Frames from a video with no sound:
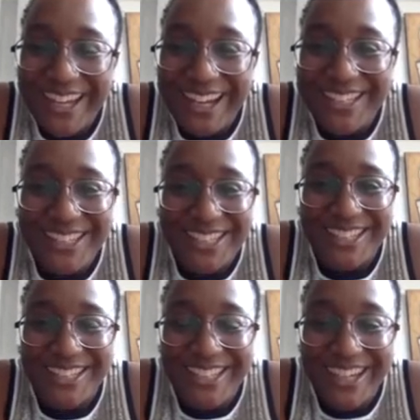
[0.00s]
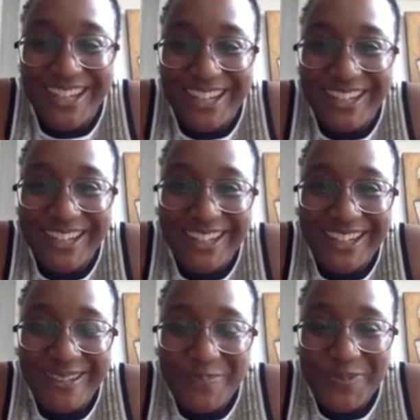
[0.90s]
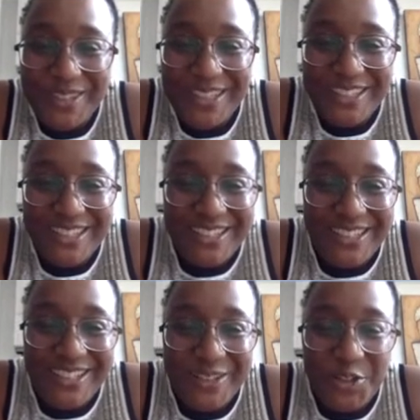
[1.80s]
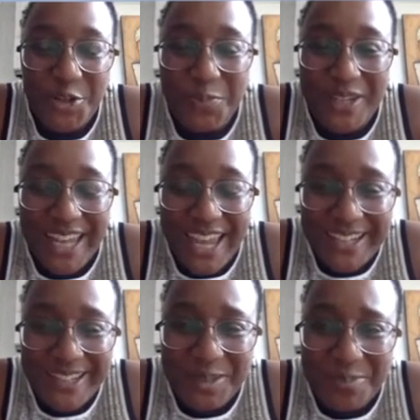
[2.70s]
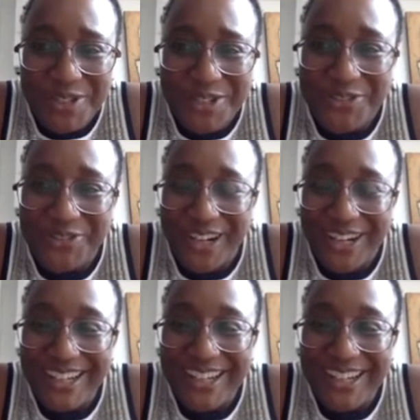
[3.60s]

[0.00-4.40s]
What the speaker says: I said, yeah, you could be an ex-murderer.